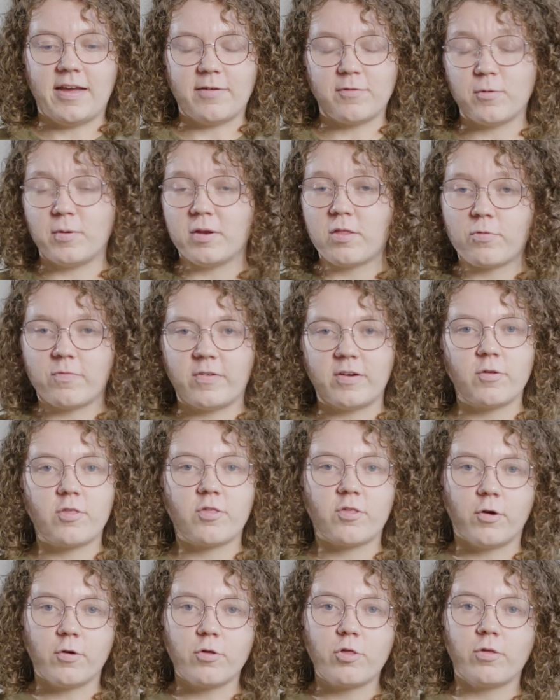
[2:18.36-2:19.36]
everyone is very
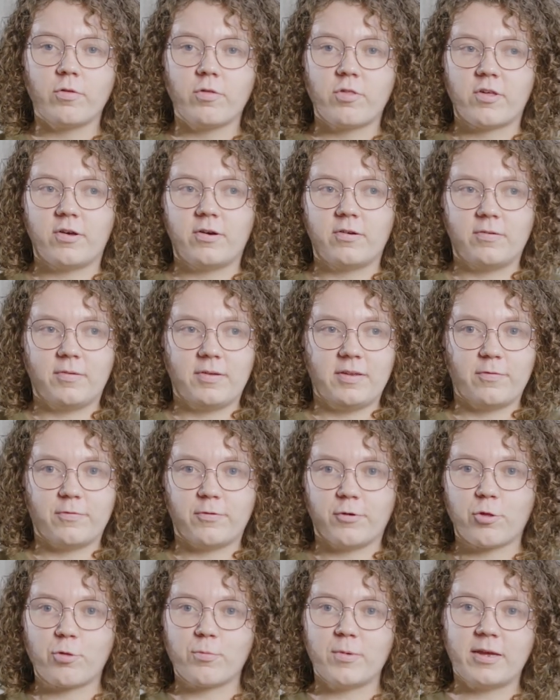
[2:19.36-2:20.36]
social. So in the
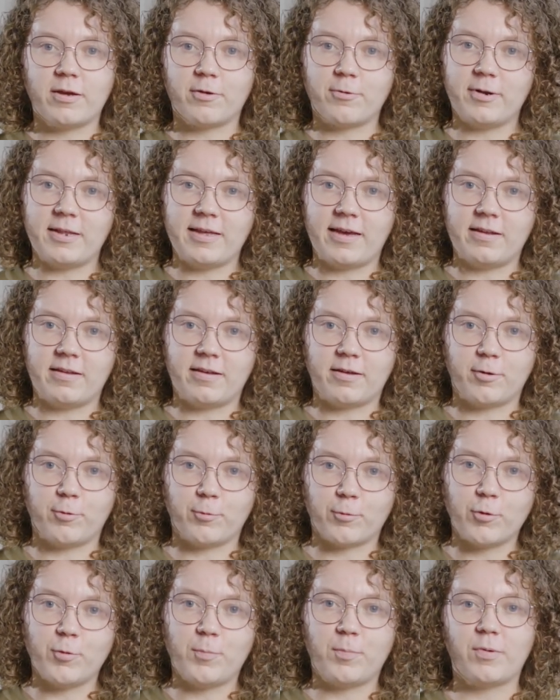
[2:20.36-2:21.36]
first week, I already had a
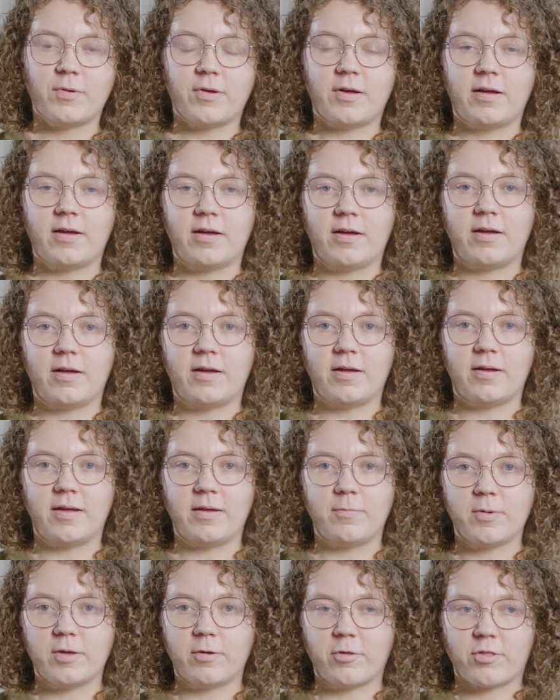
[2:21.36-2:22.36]
group, uh,
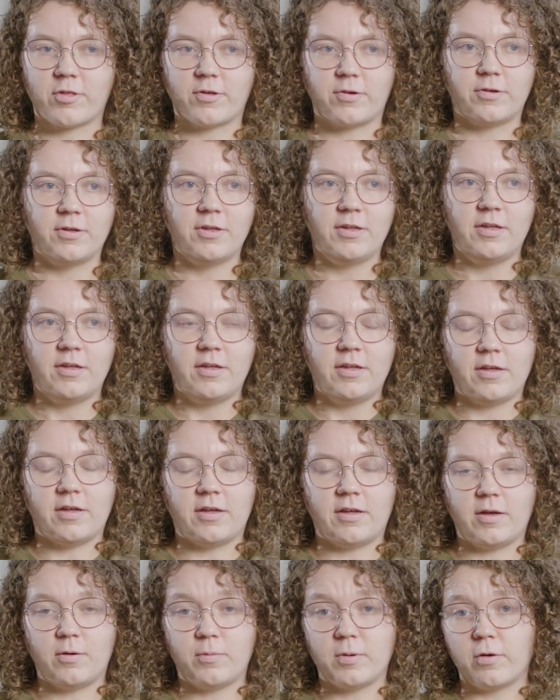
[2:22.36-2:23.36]
and we also
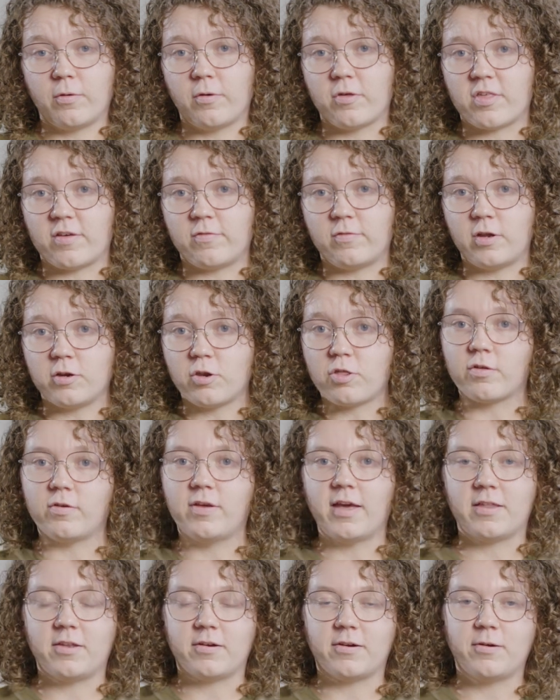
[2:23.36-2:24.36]
uh, we always have lunch
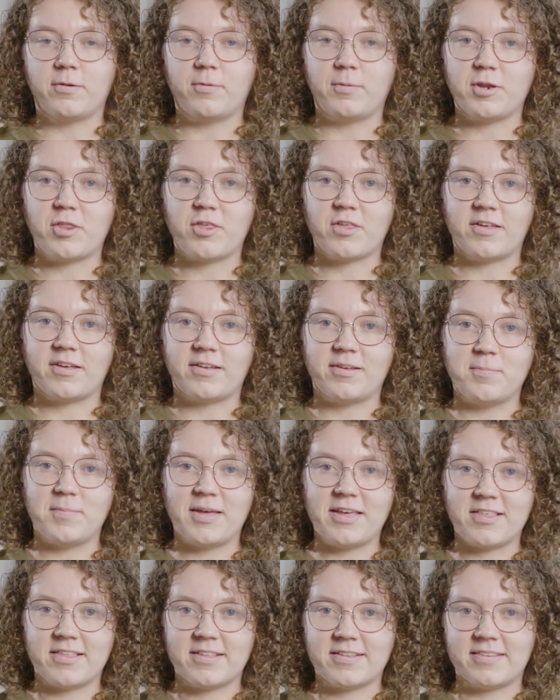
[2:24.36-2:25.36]
together, which uh,
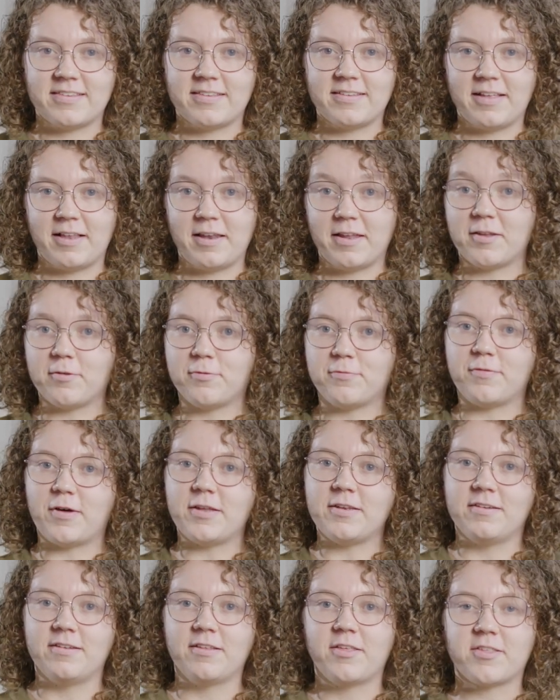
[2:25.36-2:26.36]
makes it a lot of
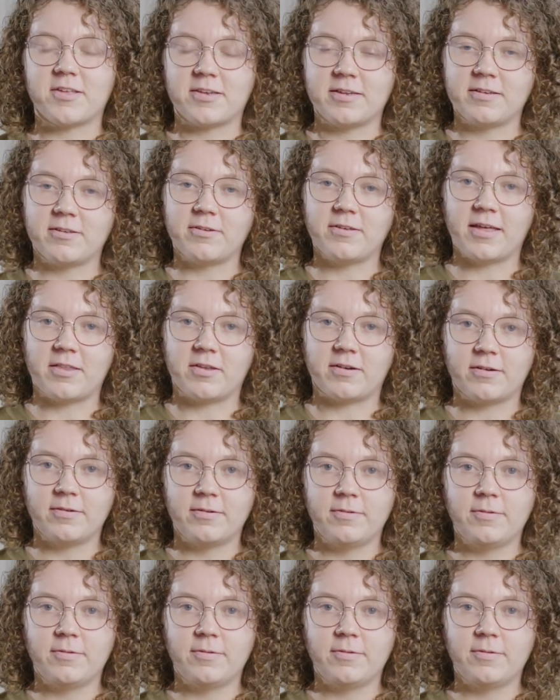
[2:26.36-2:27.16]
fun studying together.